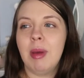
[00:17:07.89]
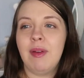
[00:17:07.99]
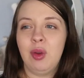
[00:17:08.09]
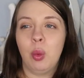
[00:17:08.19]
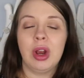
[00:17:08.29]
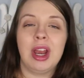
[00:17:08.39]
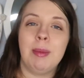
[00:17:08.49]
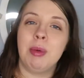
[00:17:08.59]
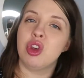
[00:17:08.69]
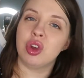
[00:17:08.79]
If you want an
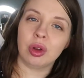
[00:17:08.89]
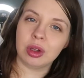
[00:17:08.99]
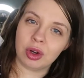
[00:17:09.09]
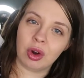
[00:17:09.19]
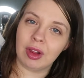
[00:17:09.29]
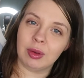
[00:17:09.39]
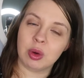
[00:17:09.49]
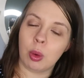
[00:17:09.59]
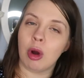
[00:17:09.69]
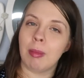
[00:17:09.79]
epidural, you're not allowed
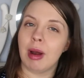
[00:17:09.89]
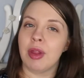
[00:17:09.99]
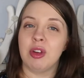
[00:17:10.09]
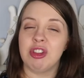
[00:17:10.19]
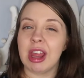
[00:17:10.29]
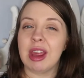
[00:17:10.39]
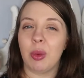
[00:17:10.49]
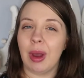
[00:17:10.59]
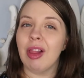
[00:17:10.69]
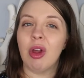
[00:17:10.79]
a water birth. There's like
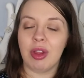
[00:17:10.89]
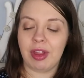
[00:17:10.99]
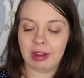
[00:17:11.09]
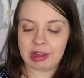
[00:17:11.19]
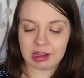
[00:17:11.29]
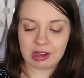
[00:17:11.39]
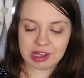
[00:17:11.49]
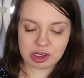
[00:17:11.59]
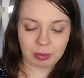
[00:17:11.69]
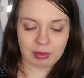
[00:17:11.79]
quite a lot of things that can
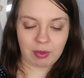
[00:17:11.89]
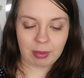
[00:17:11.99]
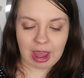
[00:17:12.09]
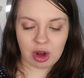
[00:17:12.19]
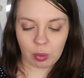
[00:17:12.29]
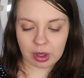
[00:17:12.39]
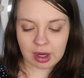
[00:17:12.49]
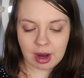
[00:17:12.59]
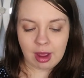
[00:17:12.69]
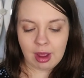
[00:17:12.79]
stop you from getting one.